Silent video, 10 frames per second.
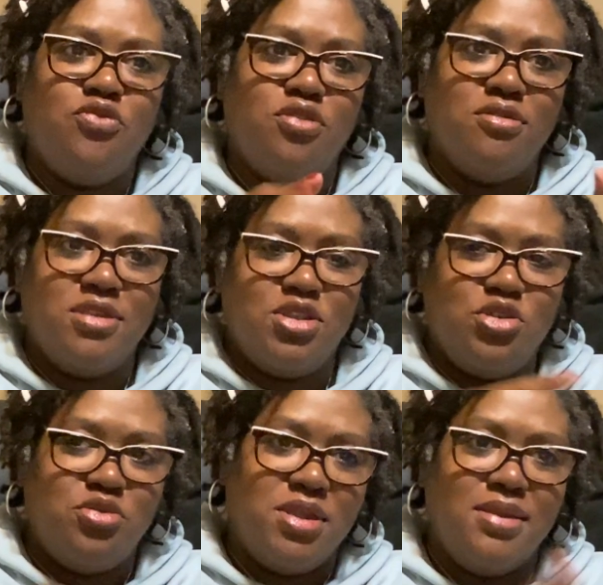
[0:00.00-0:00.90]
for the
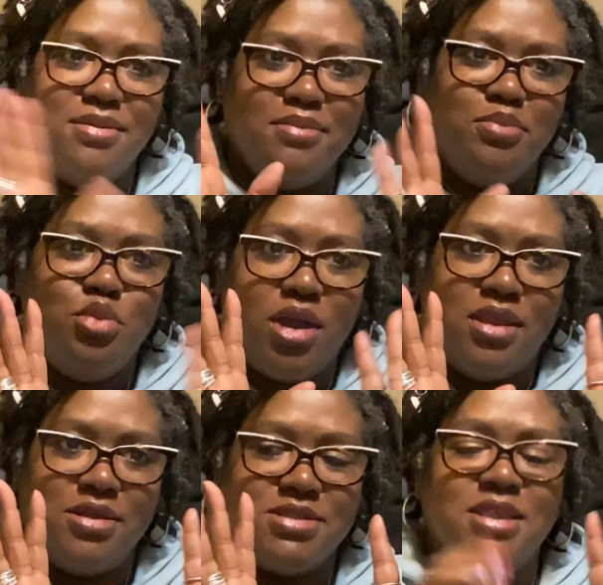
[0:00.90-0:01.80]
Dooney
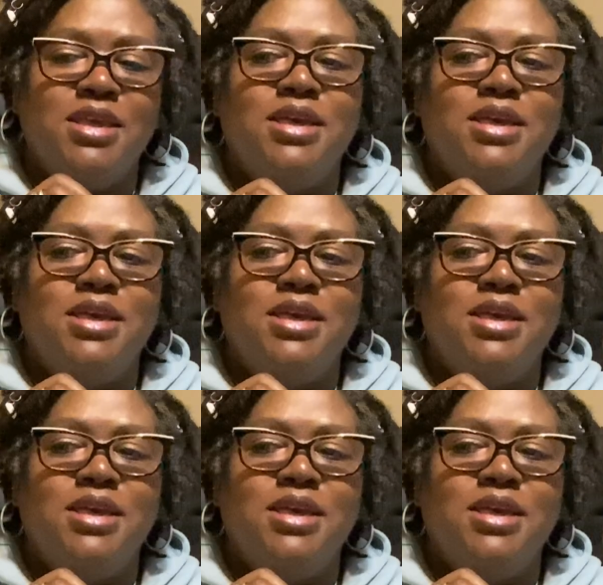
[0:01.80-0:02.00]
products.